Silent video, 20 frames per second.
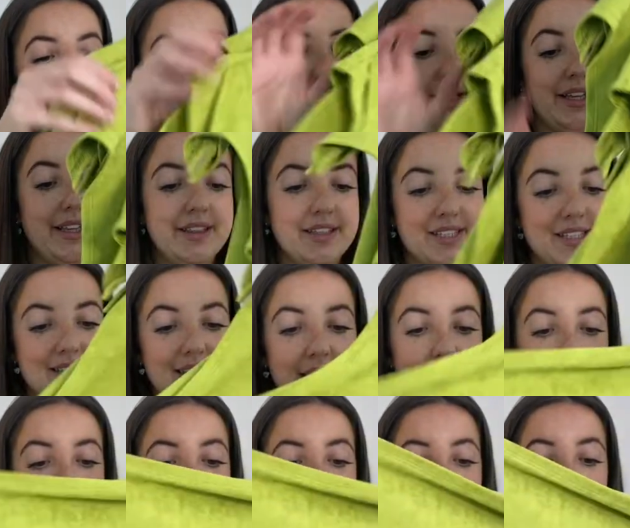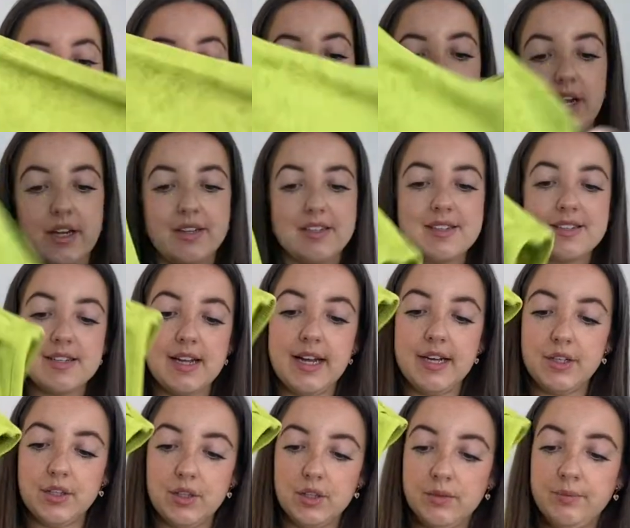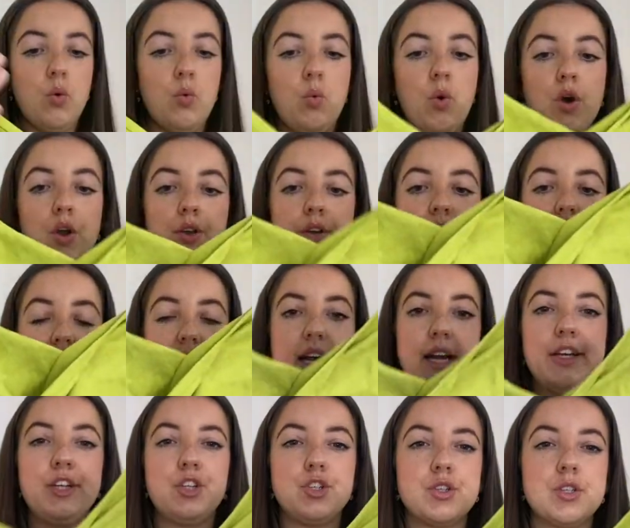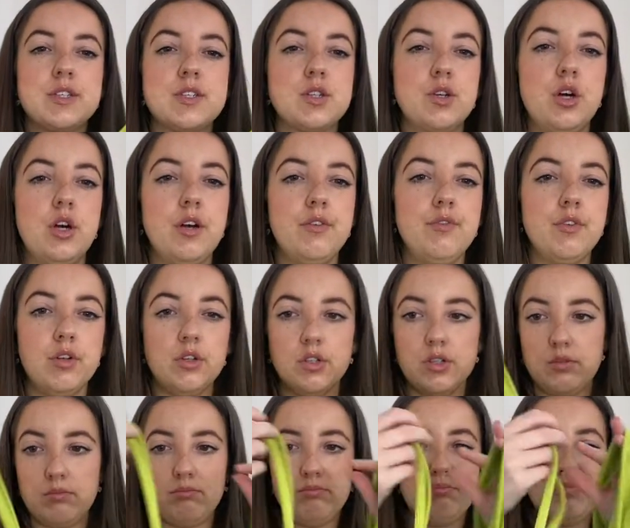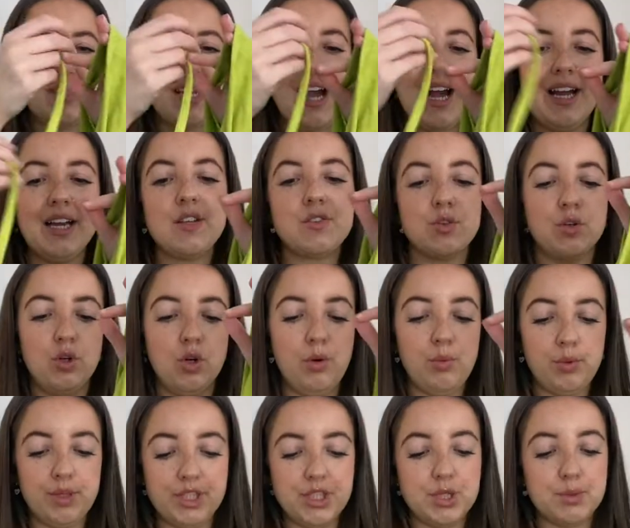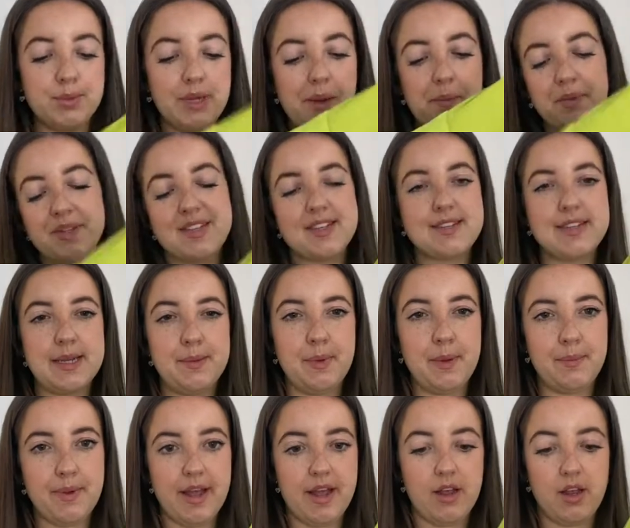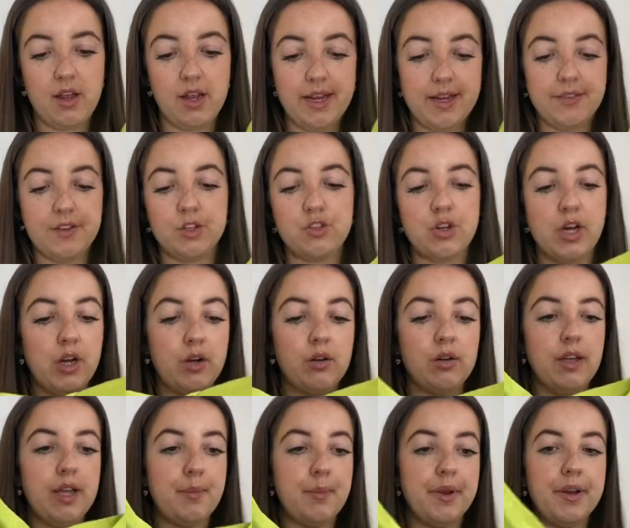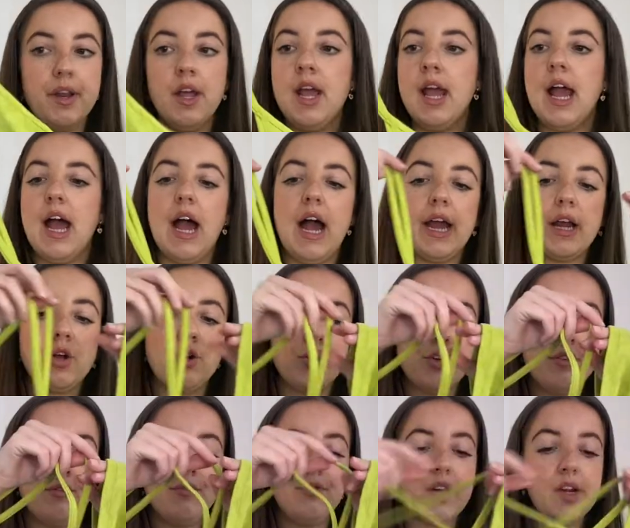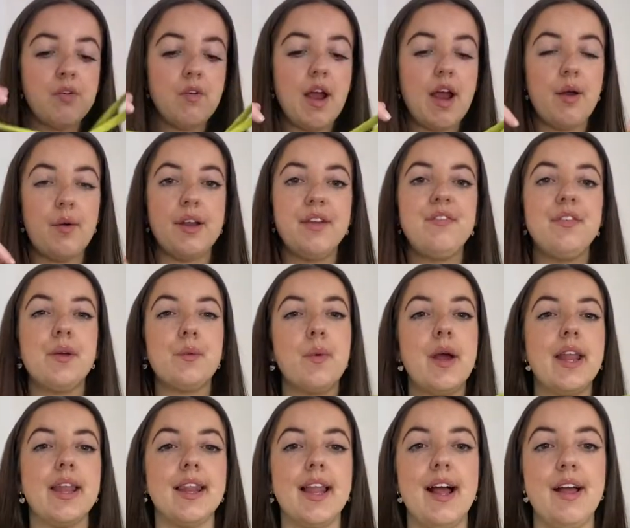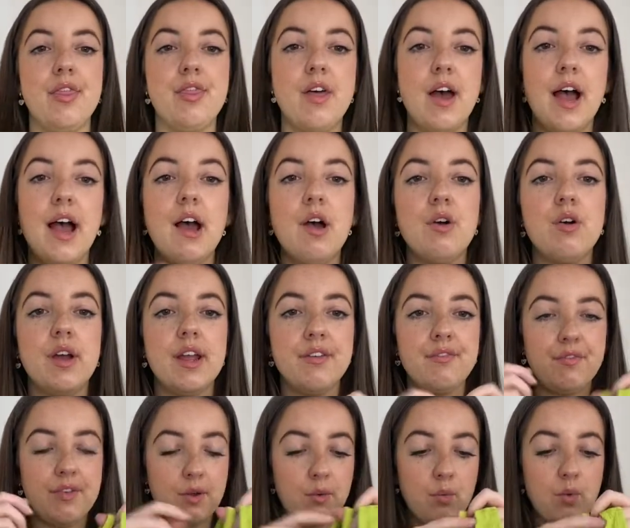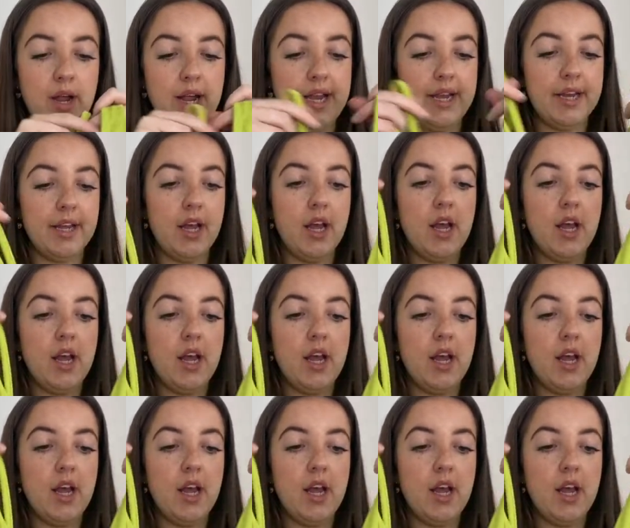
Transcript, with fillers: in the same colour and style. One side just sort of ties up which you'll be able to see a bit better in the trunk clip and I couldn't figure out if it went like that or if it went